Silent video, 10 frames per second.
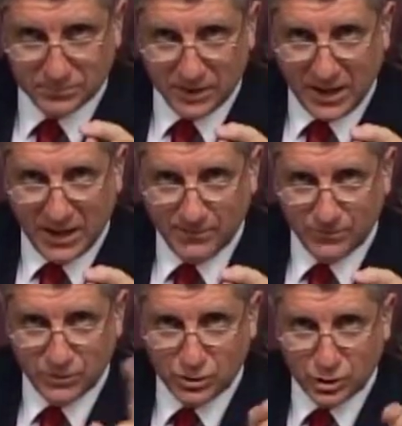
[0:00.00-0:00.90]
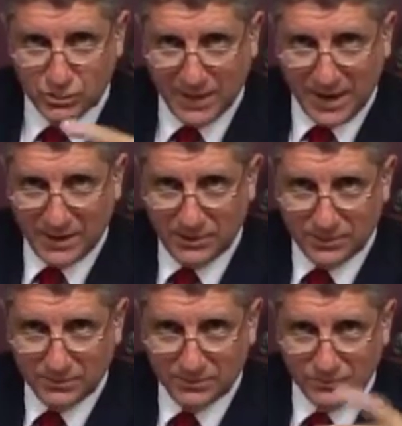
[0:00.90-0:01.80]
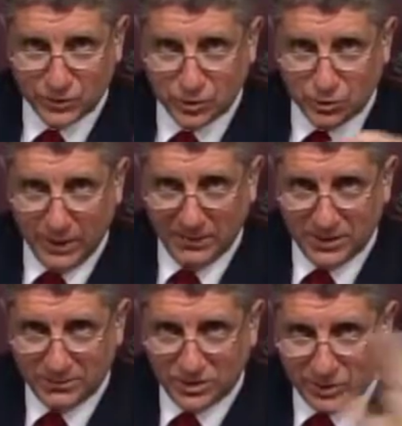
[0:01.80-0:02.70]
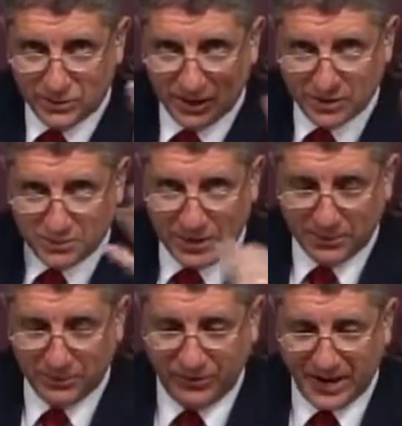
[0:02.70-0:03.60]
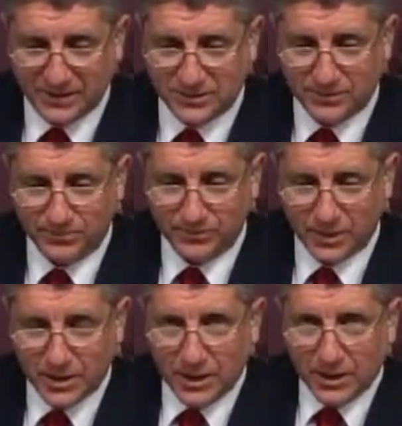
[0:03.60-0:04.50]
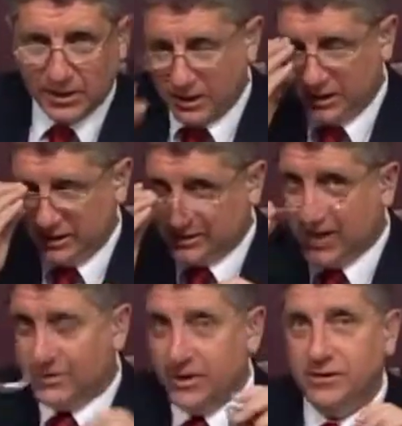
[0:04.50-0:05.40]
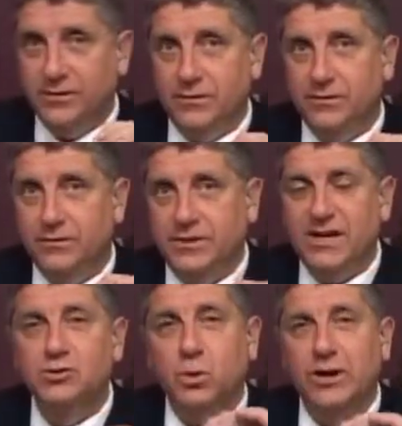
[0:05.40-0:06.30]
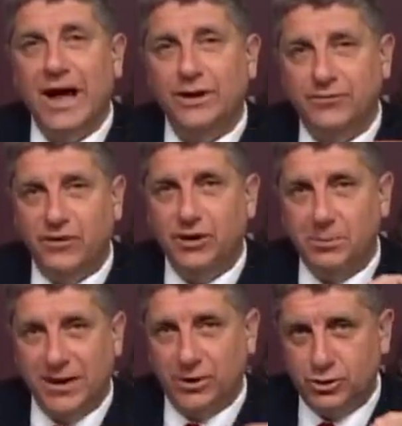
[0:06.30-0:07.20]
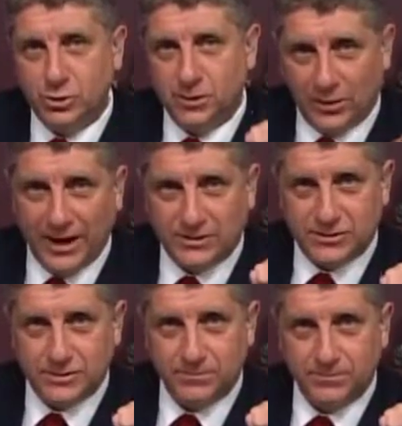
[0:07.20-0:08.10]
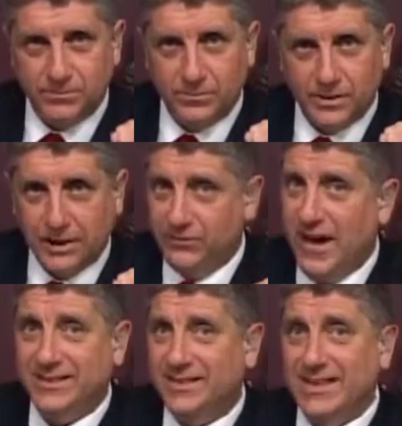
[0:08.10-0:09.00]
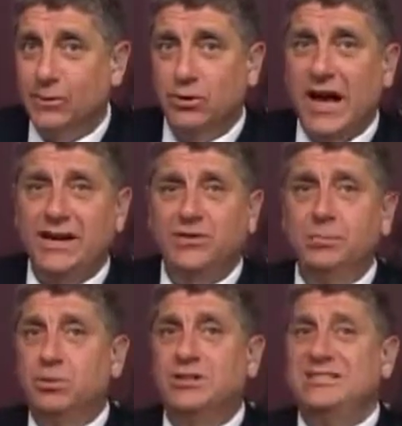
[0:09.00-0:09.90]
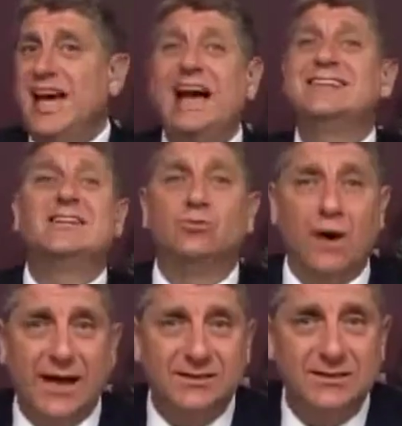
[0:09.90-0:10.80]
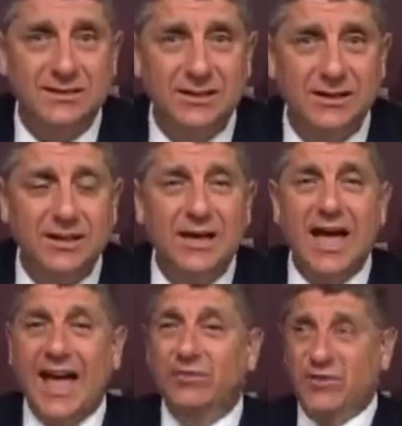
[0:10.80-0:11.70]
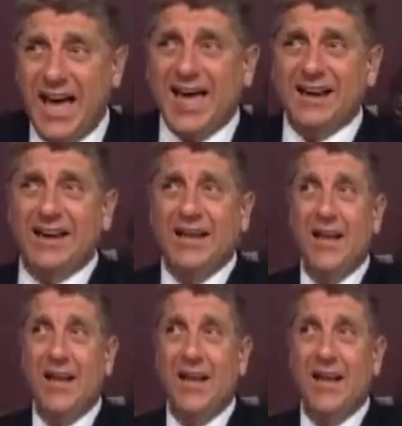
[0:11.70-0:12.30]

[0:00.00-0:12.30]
okay, two men, two women doing unspeakable things, it said that these were not fundamental human rights. In fact, that they were not even protected rights. And then,